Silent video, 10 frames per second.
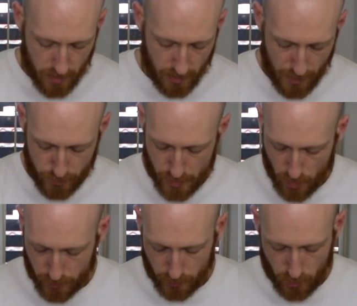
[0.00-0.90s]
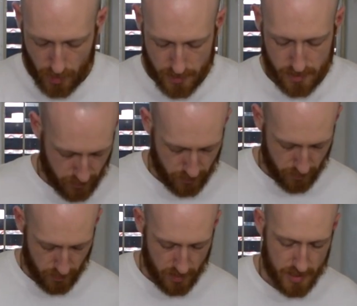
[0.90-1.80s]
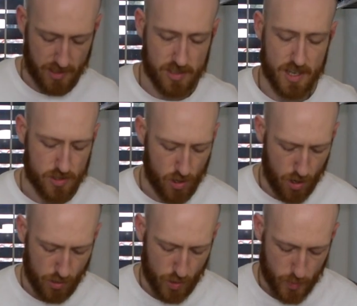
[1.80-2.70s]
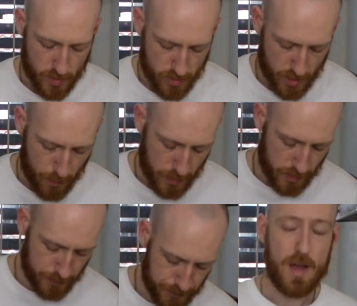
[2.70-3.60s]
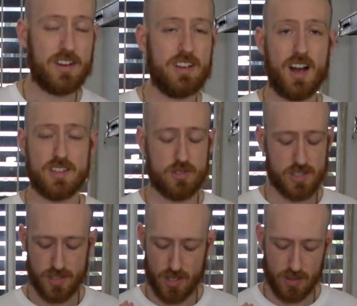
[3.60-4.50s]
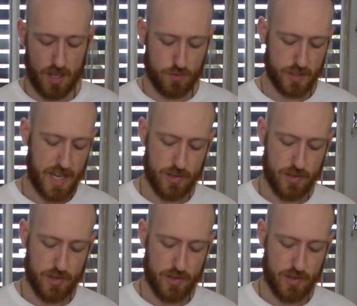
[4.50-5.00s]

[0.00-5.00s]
lovely golden crust. Sounds nice and hollow when you thump it. Pane Di Casa is such a lovely